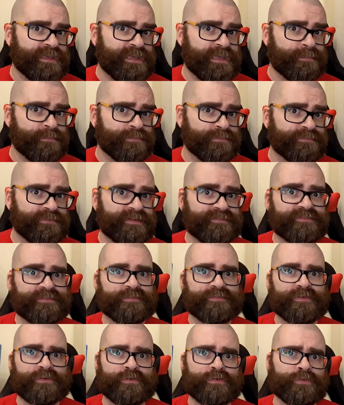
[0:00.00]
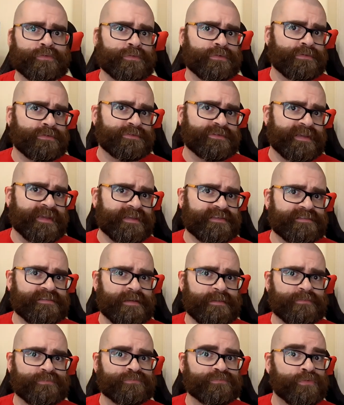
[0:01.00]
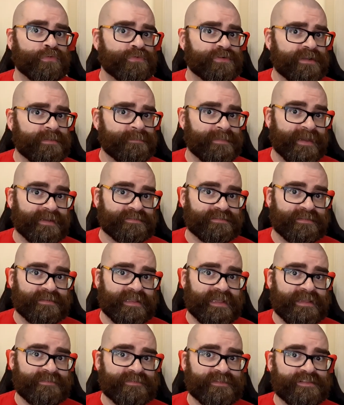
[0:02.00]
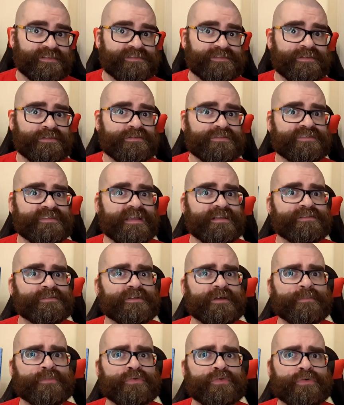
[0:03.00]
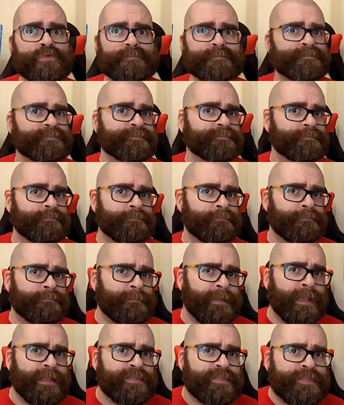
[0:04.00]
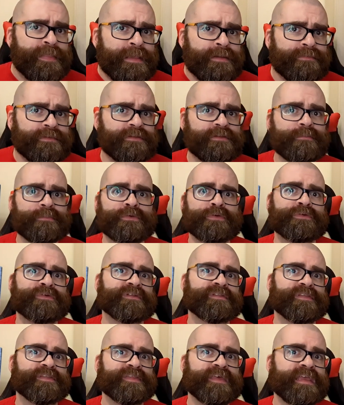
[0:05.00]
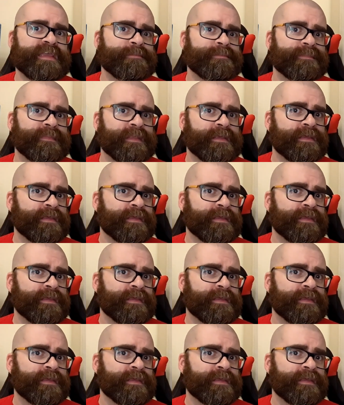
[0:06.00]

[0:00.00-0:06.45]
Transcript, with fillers: keyboard riffs of the good old days come roaring back to life, and the song takes on a more ethereal mood and theme.